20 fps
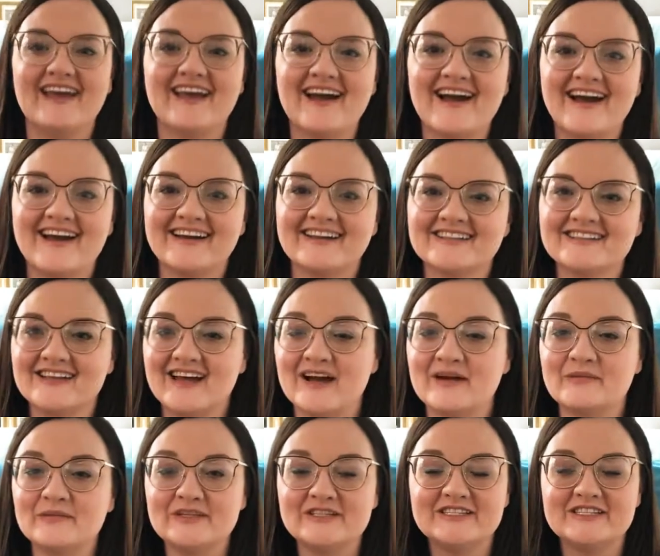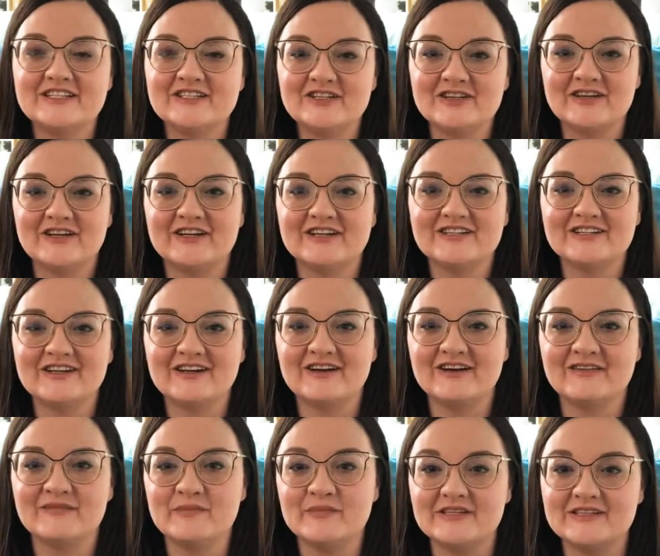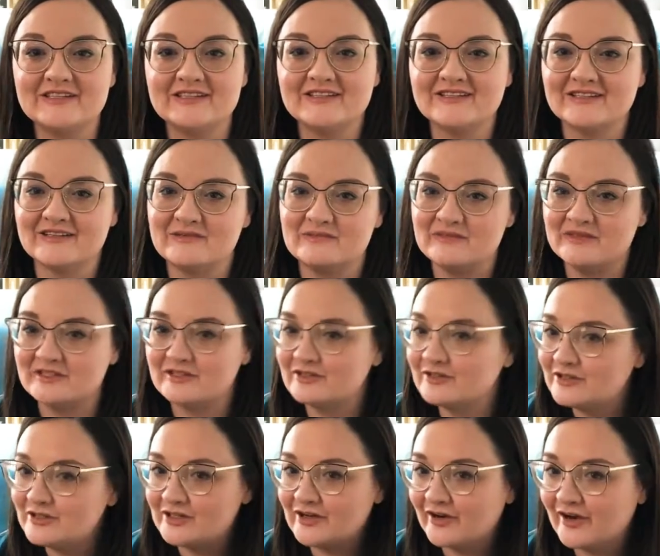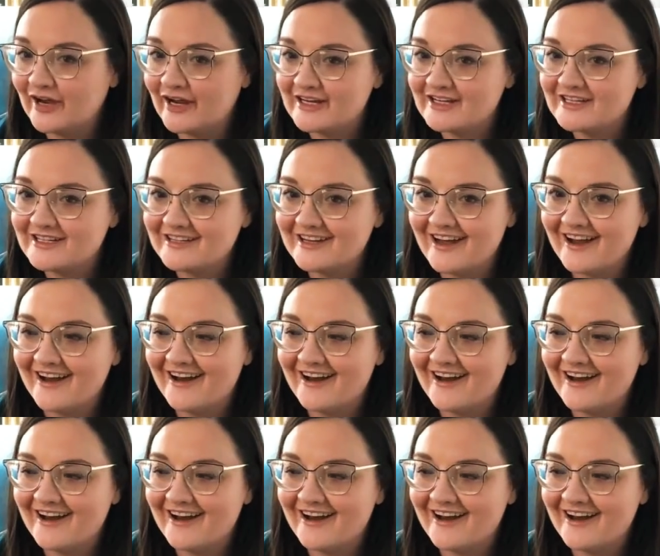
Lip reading: guys, I'm Lindsay Judish of Mrs. and Mr. Judish.